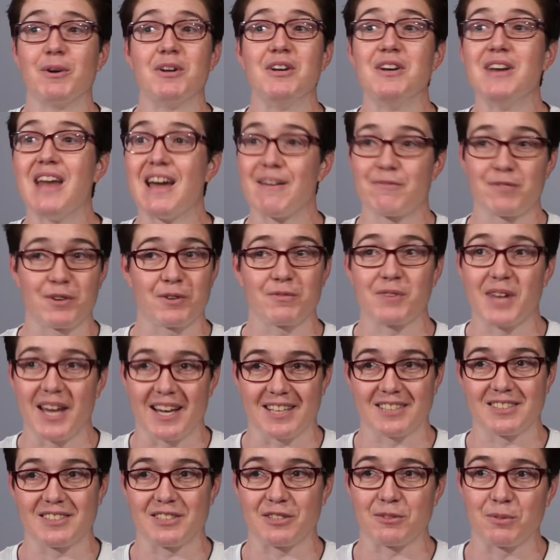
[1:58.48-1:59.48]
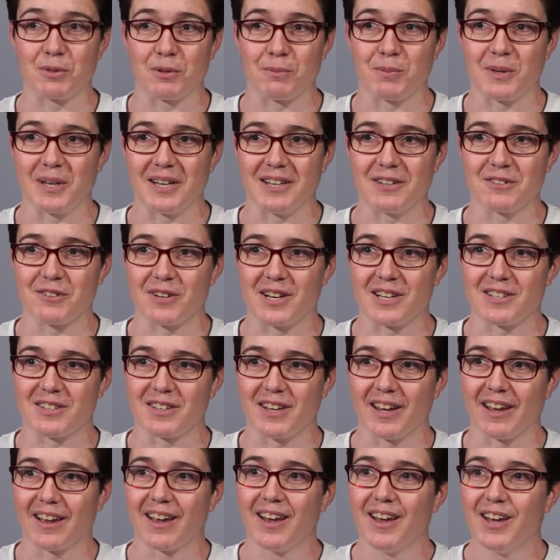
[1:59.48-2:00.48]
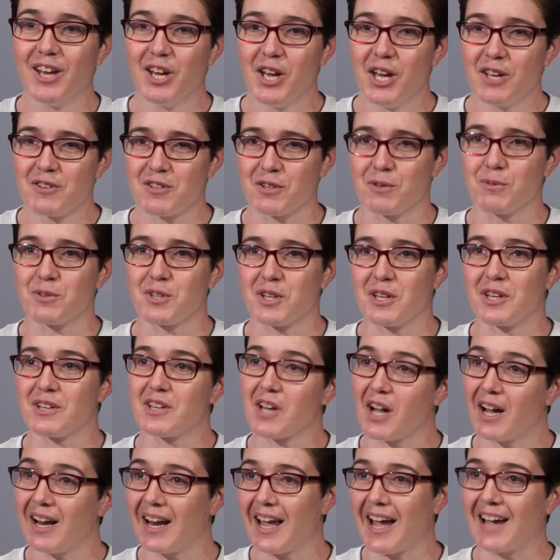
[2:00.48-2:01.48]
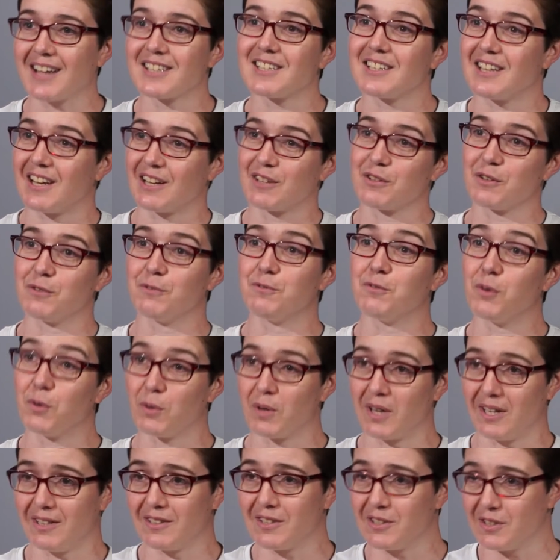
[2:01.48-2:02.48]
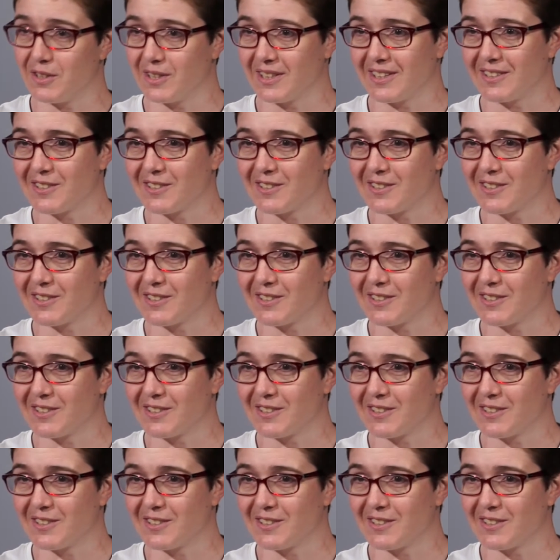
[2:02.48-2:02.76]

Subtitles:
would never have guessed this would have been interesting. So it was an entirely accidental fall into doing